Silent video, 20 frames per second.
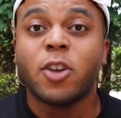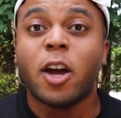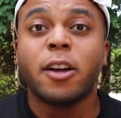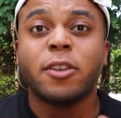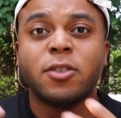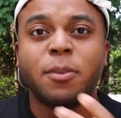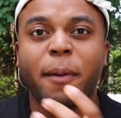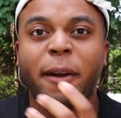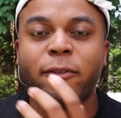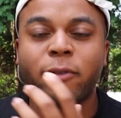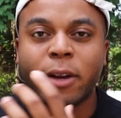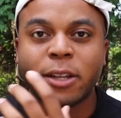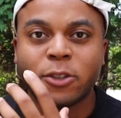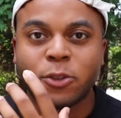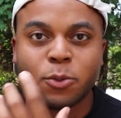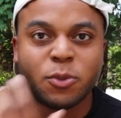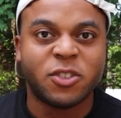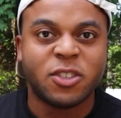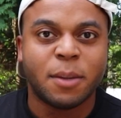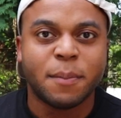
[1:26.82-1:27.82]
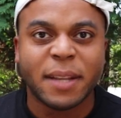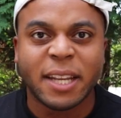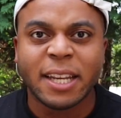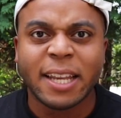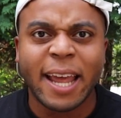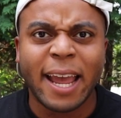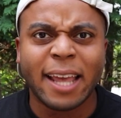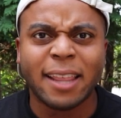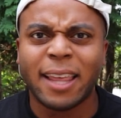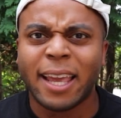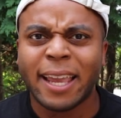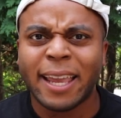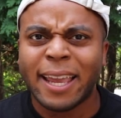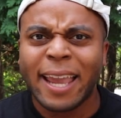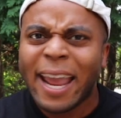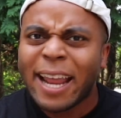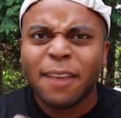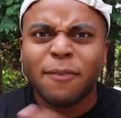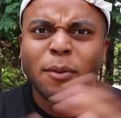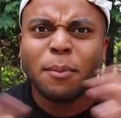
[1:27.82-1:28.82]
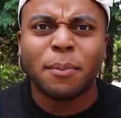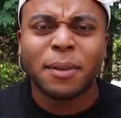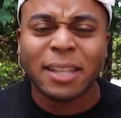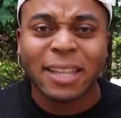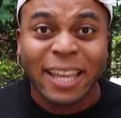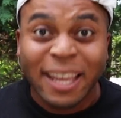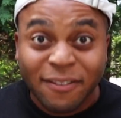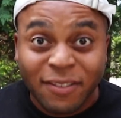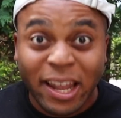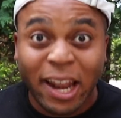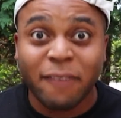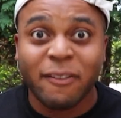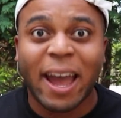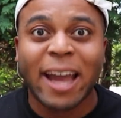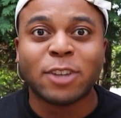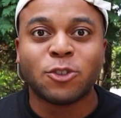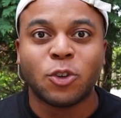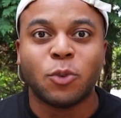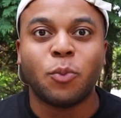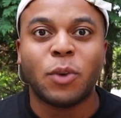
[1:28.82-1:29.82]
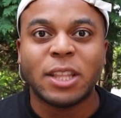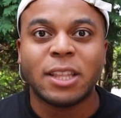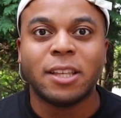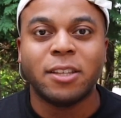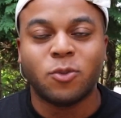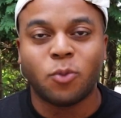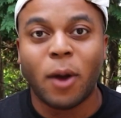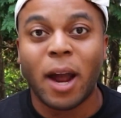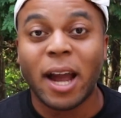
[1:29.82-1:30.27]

Talking to my friends who see me today, they can't even believe that I've actually ridden these